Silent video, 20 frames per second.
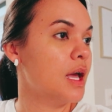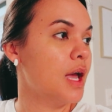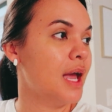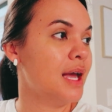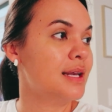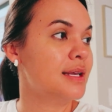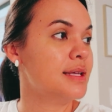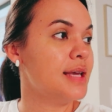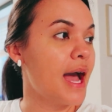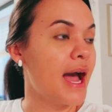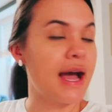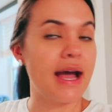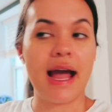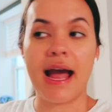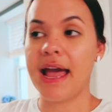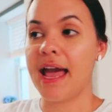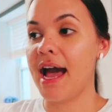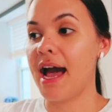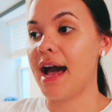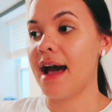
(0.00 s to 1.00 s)
and yeah,
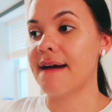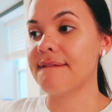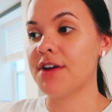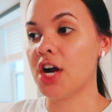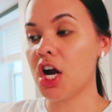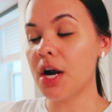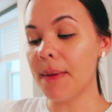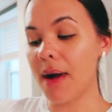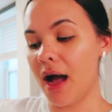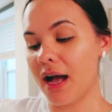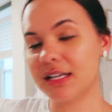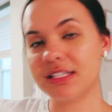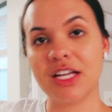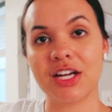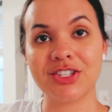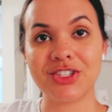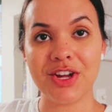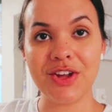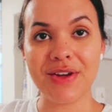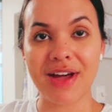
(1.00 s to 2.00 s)
I have her box.
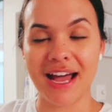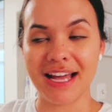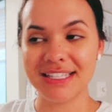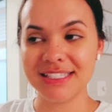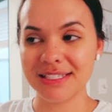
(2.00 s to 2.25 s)
I'll show you guys.